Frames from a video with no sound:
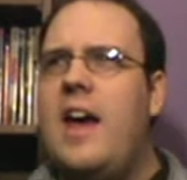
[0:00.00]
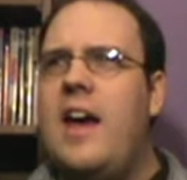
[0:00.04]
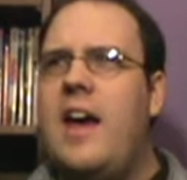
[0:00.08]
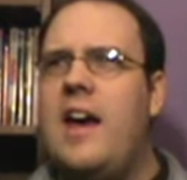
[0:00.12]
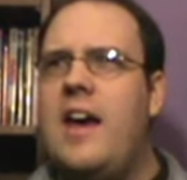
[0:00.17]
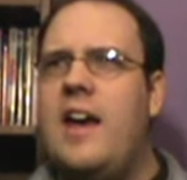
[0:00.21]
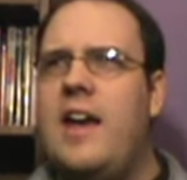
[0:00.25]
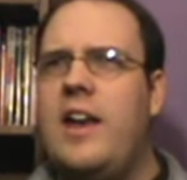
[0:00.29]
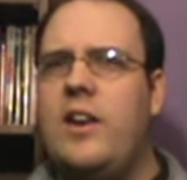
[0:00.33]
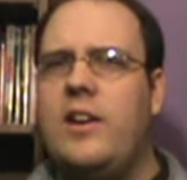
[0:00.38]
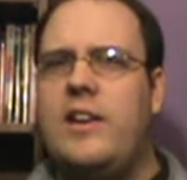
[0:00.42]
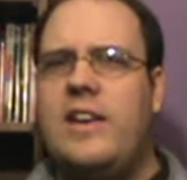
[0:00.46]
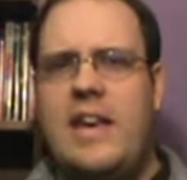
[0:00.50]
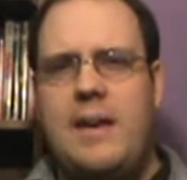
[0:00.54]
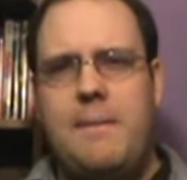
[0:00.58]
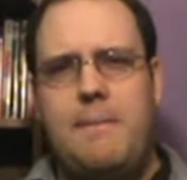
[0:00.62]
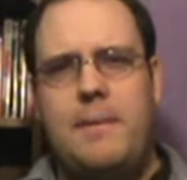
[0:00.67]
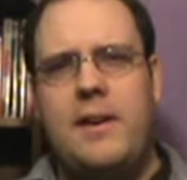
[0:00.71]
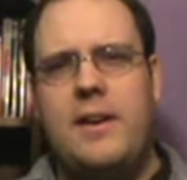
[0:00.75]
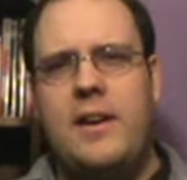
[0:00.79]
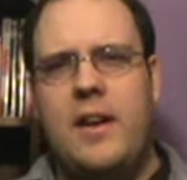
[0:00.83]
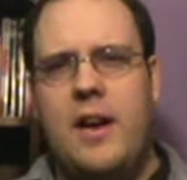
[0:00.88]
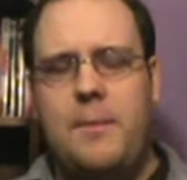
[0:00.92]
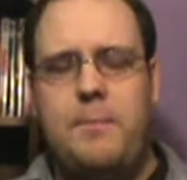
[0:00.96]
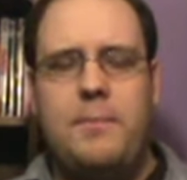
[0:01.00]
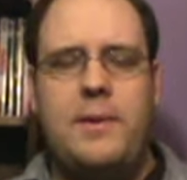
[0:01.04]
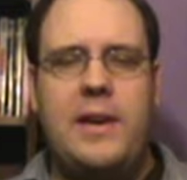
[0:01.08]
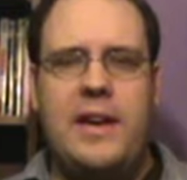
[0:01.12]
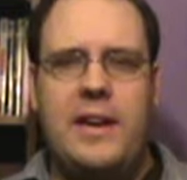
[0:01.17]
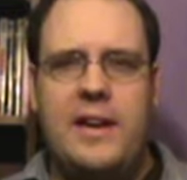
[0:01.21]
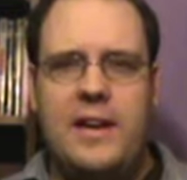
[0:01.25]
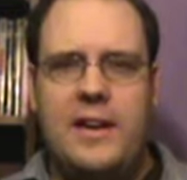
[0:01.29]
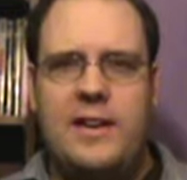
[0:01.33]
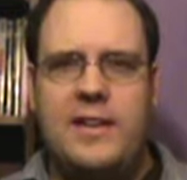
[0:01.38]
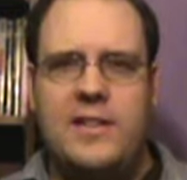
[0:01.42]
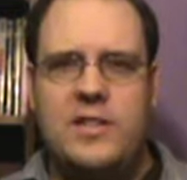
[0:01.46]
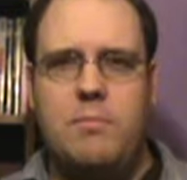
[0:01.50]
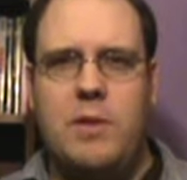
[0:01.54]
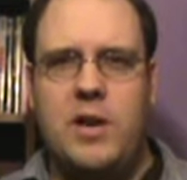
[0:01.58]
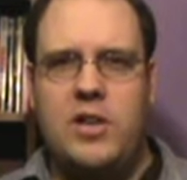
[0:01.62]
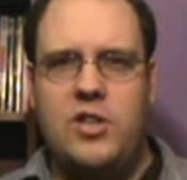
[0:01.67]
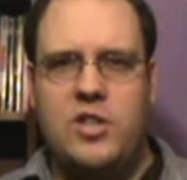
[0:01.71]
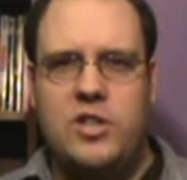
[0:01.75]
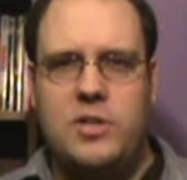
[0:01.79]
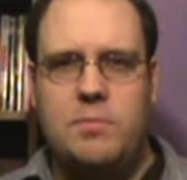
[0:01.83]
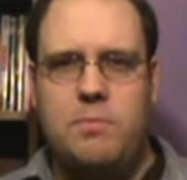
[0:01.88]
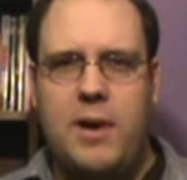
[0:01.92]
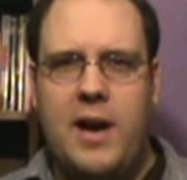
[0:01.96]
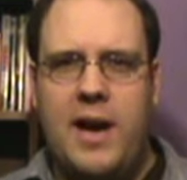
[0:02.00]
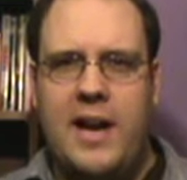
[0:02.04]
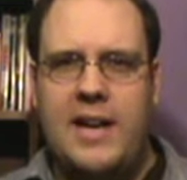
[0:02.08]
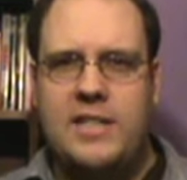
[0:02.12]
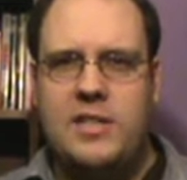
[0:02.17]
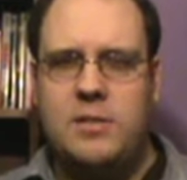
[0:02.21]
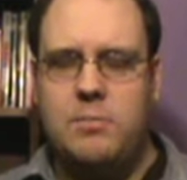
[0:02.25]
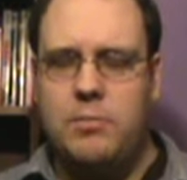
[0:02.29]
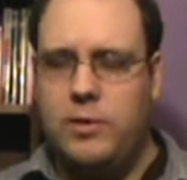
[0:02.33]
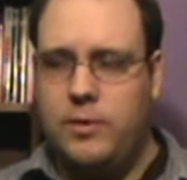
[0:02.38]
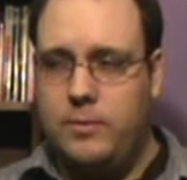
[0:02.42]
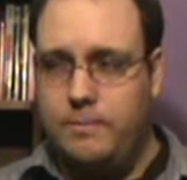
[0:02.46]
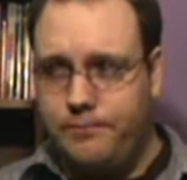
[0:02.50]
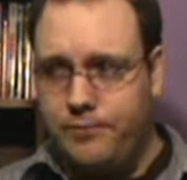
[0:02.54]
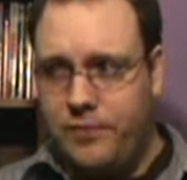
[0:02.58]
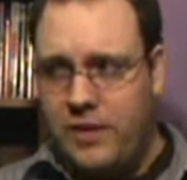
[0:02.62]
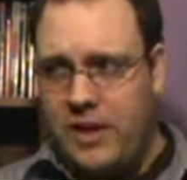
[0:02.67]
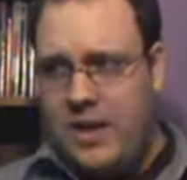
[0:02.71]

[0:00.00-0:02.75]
and keep it updated as much as possible.